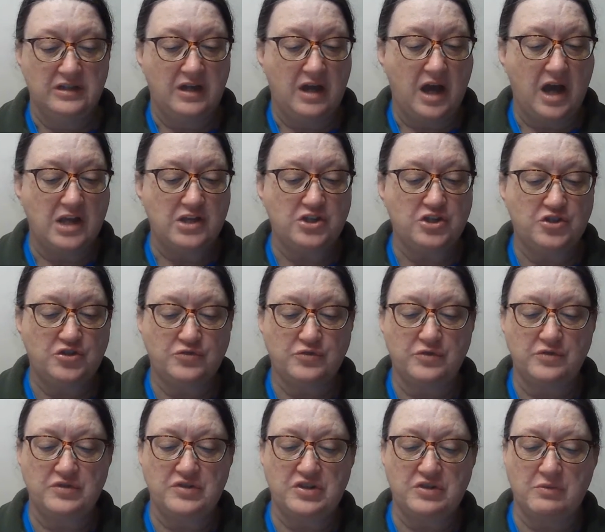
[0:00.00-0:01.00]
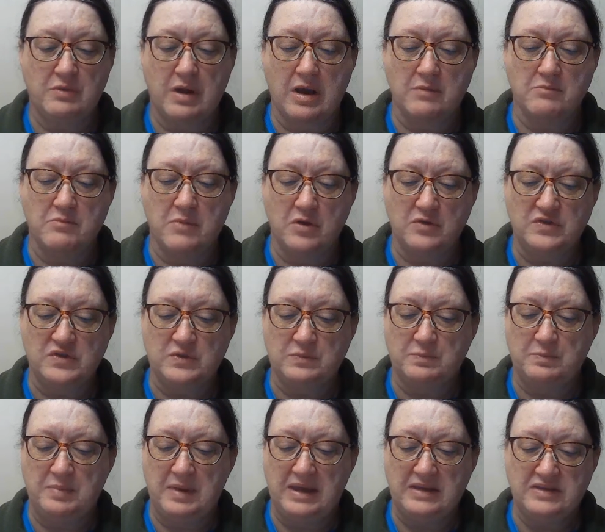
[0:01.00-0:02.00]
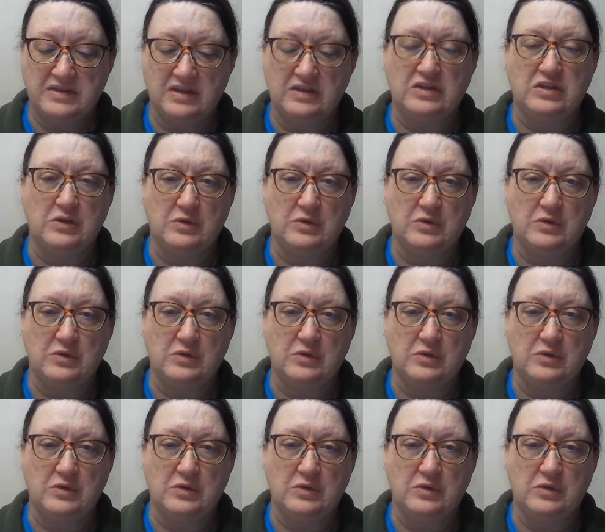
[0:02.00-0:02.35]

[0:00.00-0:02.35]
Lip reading: untrue to our most basic